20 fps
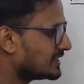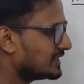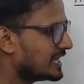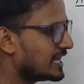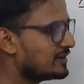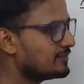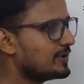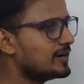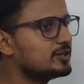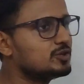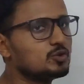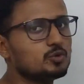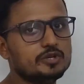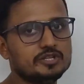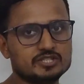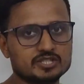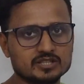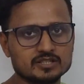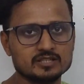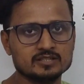are neighbor to
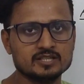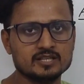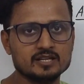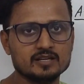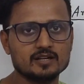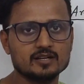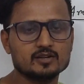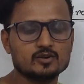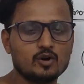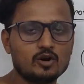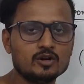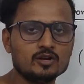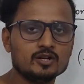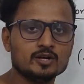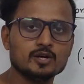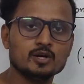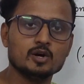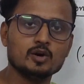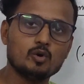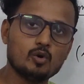each other, they are called
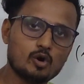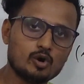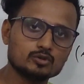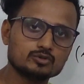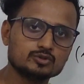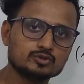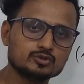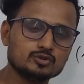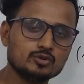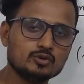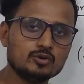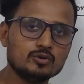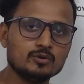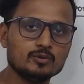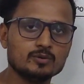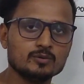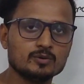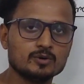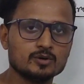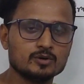
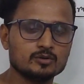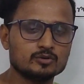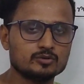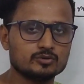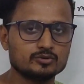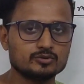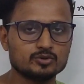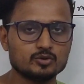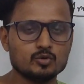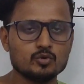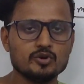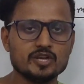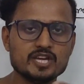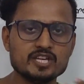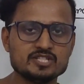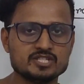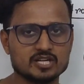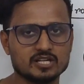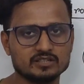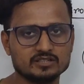ortho to
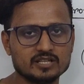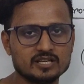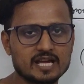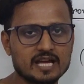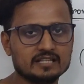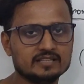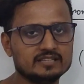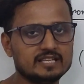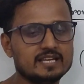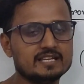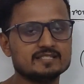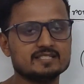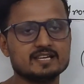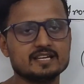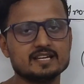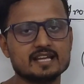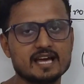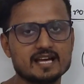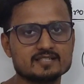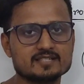each other, and they
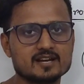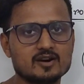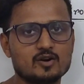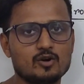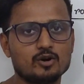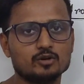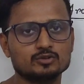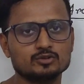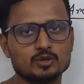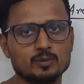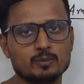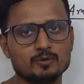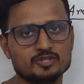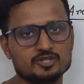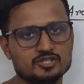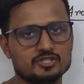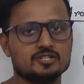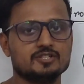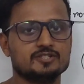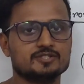said as a ortho
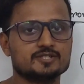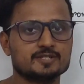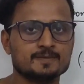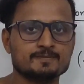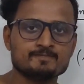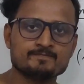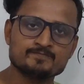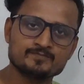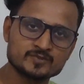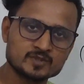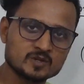positions.